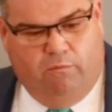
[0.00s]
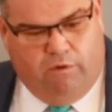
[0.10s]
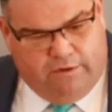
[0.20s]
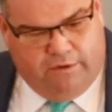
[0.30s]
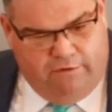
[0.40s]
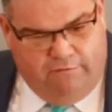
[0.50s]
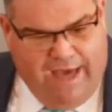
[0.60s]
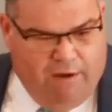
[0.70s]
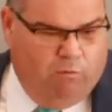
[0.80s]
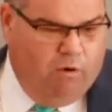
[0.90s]
do
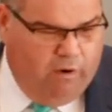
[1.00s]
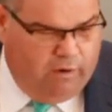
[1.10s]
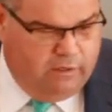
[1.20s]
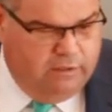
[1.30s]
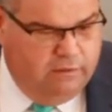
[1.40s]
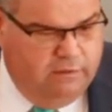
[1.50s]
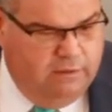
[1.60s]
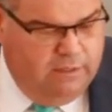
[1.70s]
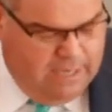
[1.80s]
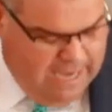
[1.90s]
that work
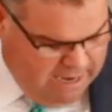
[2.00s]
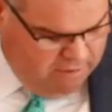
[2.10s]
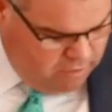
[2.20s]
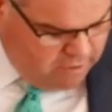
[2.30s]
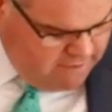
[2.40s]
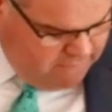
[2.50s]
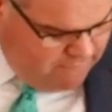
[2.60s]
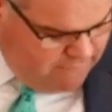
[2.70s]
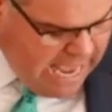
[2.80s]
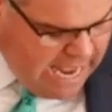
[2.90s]
and were given
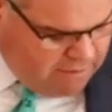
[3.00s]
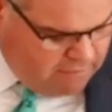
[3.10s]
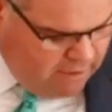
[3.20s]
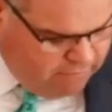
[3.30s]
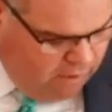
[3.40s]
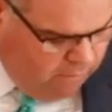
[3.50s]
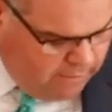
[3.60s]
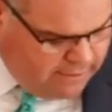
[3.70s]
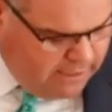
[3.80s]
that authority